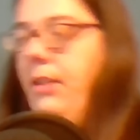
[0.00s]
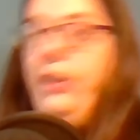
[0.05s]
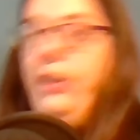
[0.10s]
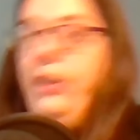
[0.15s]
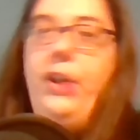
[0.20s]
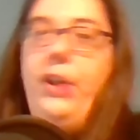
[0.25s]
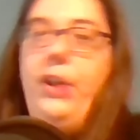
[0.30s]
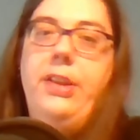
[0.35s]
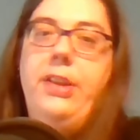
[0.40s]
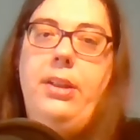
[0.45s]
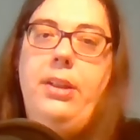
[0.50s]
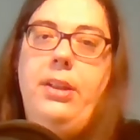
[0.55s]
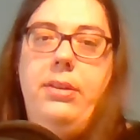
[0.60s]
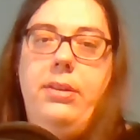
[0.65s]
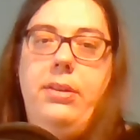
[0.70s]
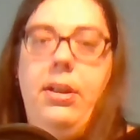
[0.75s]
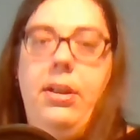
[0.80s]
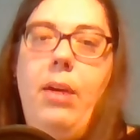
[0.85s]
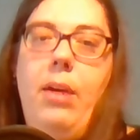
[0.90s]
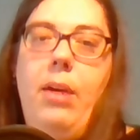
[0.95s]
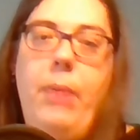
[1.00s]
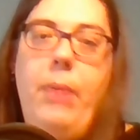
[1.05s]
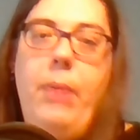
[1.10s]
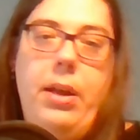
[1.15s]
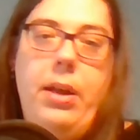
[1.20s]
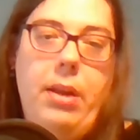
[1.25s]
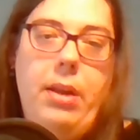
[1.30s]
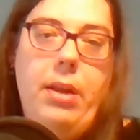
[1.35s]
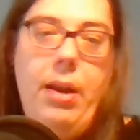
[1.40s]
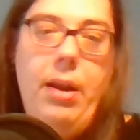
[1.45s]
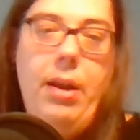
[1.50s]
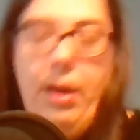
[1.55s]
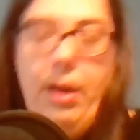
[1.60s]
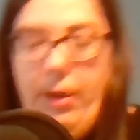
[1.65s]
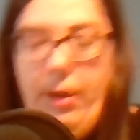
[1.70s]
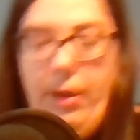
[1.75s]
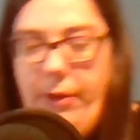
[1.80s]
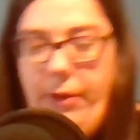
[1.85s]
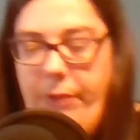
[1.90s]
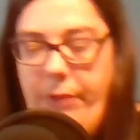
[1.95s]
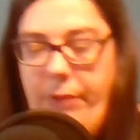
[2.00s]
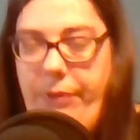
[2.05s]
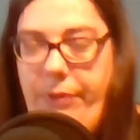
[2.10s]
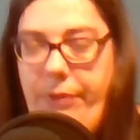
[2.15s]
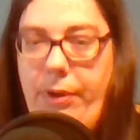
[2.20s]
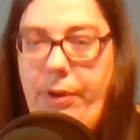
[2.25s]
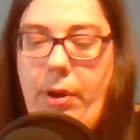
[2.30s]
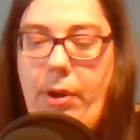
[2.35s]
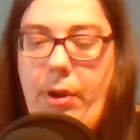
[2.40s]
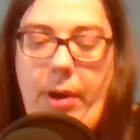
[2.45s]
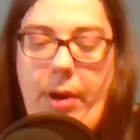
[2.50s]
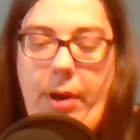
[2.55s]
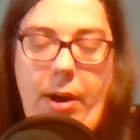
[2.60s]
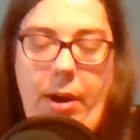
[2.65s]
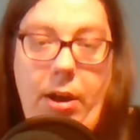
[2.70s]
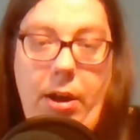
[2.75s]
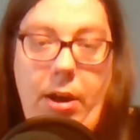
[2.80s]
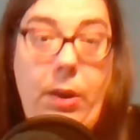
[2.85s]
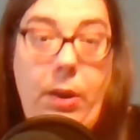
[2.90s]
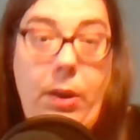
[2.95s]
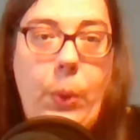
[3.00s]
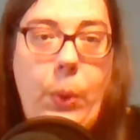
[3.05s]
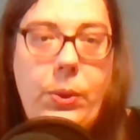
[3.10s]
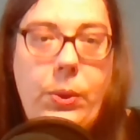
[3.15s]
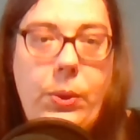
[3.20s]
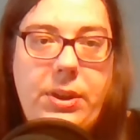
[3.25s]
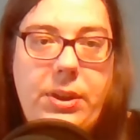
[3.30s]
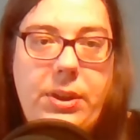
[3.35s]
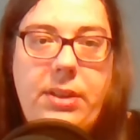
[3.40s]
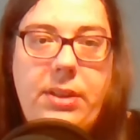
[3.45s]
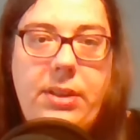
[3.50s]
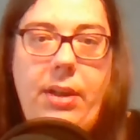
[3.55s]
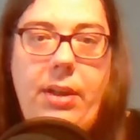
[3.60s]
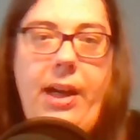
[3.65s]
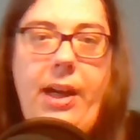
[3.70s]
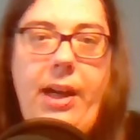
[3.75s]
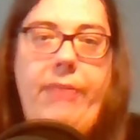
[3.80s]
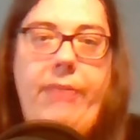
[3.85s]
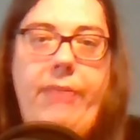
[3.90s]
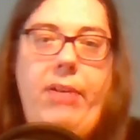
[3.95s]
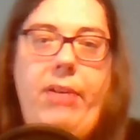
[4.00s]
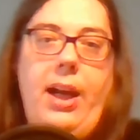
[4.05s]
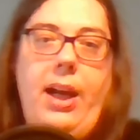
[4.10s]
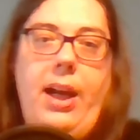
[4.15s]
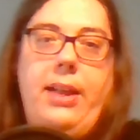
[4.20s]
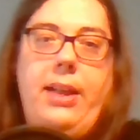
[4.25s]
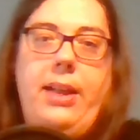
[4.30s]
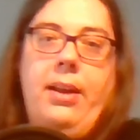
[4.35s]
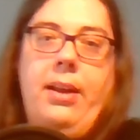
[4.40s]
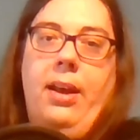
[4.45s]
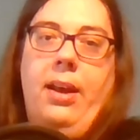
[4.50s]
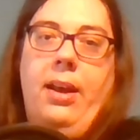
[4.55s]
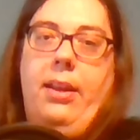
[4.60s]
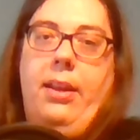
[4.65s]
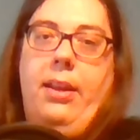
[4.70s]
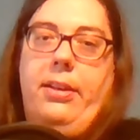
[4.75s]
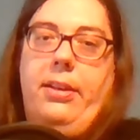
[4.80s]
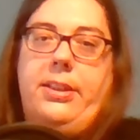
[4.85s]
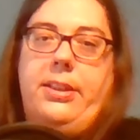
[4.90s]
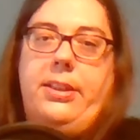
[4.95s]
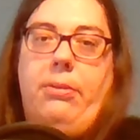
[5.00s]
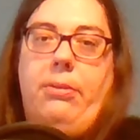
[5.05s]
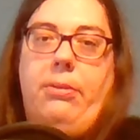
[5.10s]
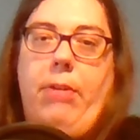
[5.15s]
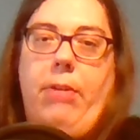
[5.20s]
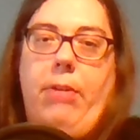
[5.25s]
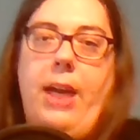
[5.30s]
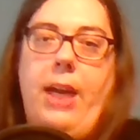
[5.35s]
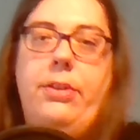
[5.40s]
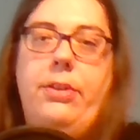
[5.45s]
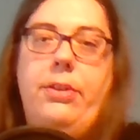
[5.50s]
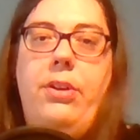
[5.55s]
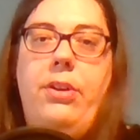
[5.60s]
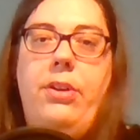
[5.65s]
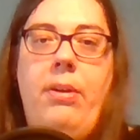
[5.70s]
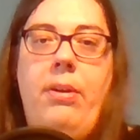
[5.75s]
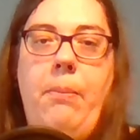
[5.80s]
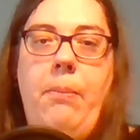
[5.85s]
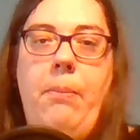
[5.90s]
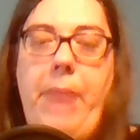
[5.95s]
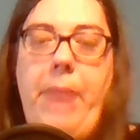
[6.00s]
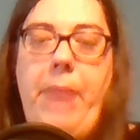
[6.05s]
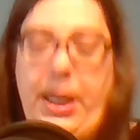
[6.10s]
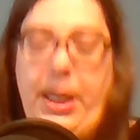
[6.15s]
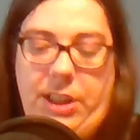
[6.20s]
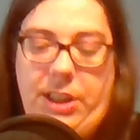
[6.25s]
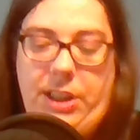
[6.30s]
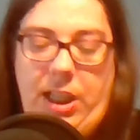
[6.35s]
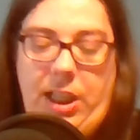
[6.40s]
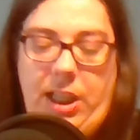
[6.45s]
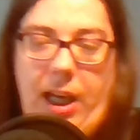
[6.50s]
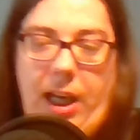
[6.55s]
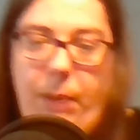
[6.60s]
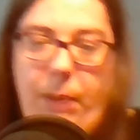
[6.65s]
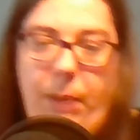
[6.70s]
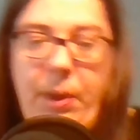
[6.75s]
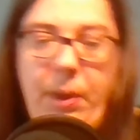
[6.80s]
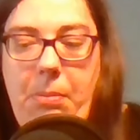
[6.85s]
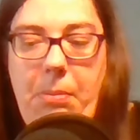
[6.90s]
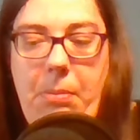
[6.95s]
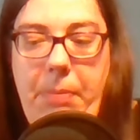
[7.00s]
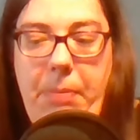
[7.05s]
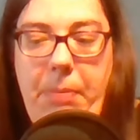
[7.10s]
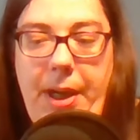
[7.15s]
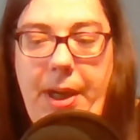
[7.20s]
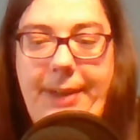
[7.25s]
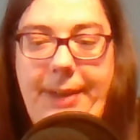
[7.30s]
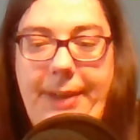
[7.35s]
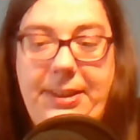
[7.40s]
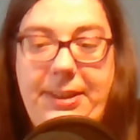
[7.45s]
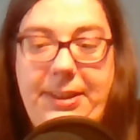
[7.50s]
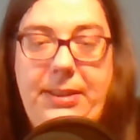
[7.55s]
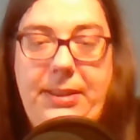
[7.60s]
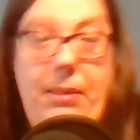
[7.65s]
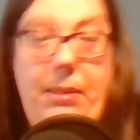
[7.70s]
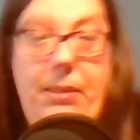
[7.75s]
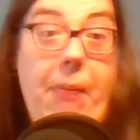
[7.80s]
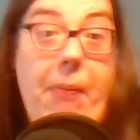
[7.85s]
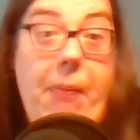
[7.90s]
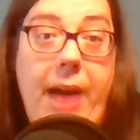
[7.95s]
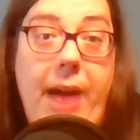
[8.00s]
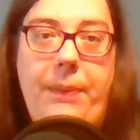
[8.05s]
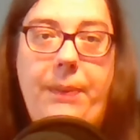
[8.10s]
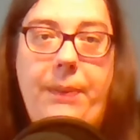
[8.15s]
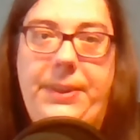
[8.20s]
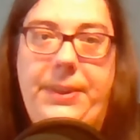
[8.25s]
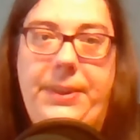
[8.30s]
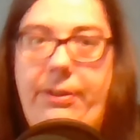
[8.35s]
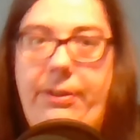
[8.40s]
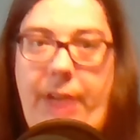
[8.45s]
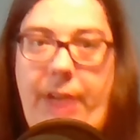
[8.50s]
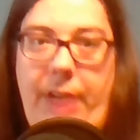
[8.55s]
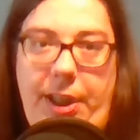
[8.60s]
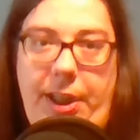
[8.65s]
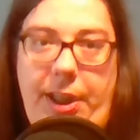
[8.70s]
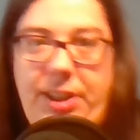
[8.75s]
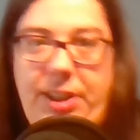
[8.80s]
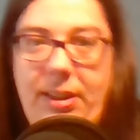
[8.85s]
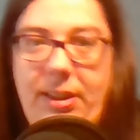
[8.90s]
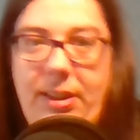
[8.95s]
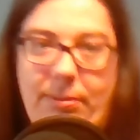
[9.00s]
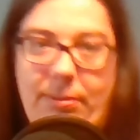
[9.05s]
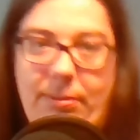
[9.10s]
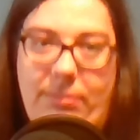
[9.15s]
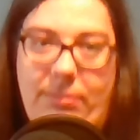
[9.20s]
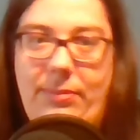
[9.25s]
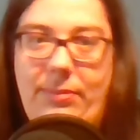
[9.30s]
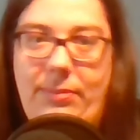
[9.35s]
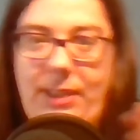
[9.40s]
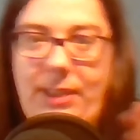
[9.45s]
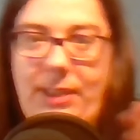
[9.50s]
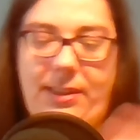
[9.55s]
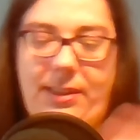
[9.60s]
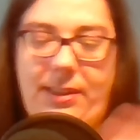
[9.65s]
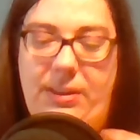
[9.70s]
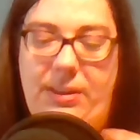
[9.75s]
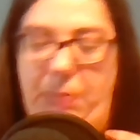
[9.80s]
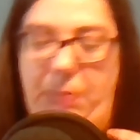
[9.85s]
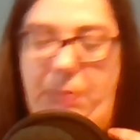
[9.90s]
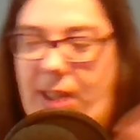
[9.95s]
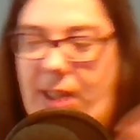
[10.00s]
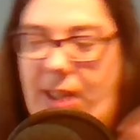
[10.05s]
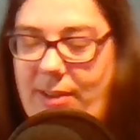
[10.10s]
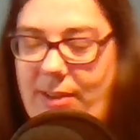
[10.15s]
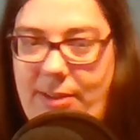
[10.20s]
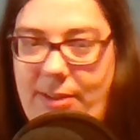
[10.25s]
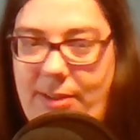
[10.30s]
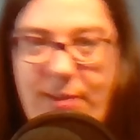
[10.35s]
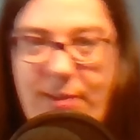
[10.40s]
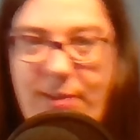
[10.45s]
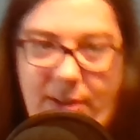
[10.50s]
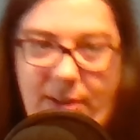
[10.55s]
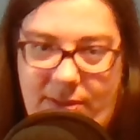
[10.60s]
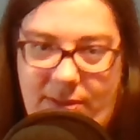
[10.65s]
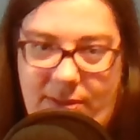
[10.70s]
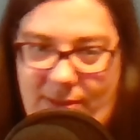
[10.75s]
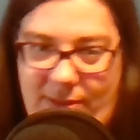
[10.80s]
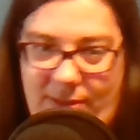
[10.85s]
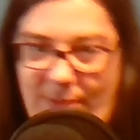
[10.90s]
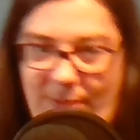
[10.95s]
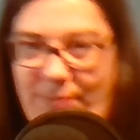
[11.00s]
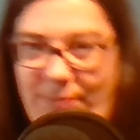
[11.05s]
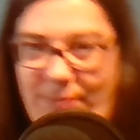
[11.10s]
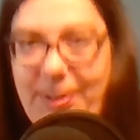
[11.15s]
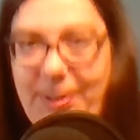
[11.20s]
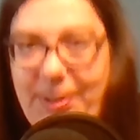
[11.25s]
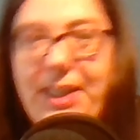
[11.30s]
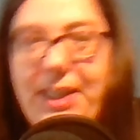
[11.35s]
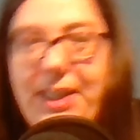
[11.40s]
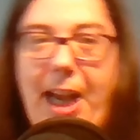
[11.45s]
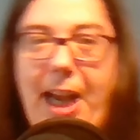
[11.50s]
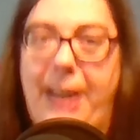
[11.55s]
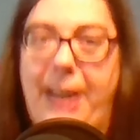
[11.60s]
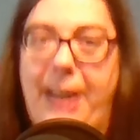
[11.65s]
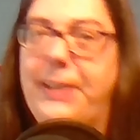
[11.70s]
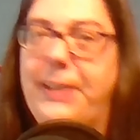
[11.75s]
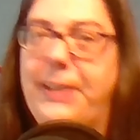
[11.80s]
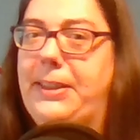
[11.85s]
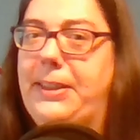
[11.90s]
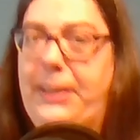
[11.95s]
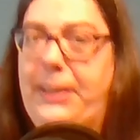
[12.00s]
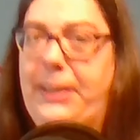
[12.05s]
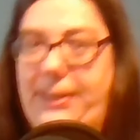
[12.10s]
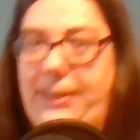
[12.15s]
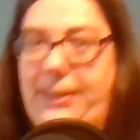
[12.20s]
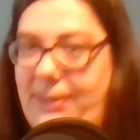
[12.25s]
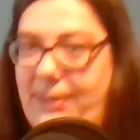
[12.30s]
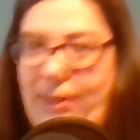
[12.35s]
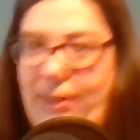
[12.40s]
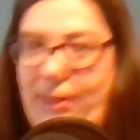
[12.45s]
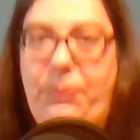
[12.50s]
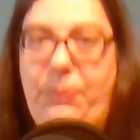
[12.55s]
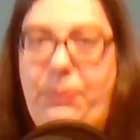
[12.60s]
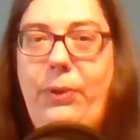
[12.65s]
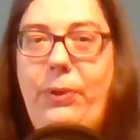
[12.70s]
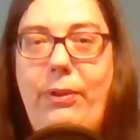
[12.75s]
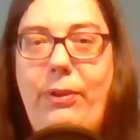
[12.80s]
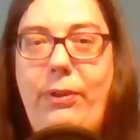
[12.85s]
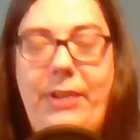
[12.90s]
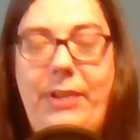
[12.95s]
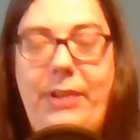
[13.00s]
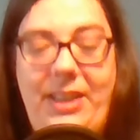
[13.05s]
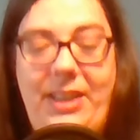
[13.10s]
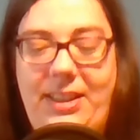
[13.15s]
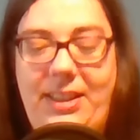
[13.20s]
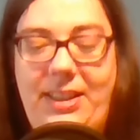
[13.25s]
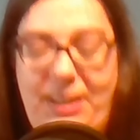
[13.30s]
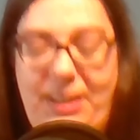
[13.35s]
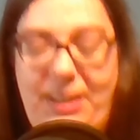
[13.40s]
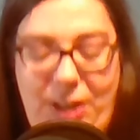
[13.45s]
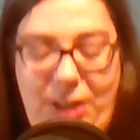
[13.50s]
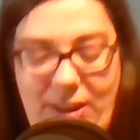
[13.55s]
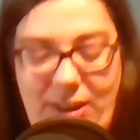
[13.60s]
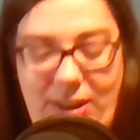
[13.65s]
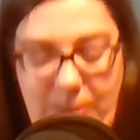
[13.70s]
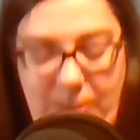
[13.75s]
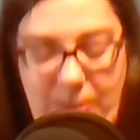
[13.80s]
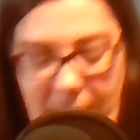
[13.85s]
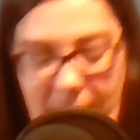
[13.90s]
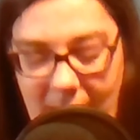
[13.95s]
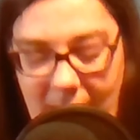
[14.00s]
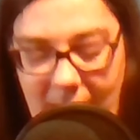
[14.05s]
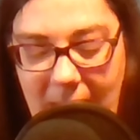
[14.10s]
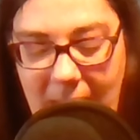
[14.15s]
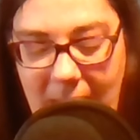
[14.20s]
not uncommon for lutes to have like this round back shape, but in my observation, this is me, this is not science, this is not proven, this is just me.